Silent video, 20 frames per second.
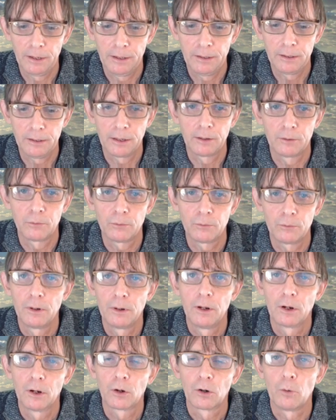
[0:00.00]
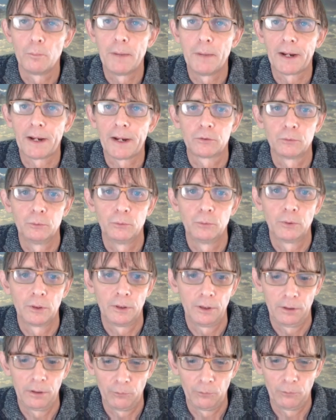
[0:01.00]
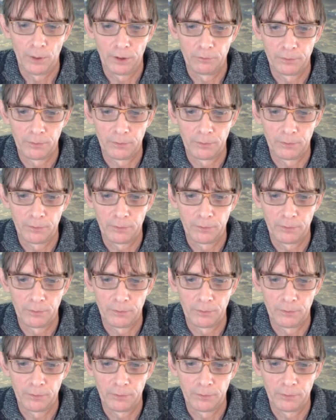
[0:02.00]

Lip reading: and now go back to one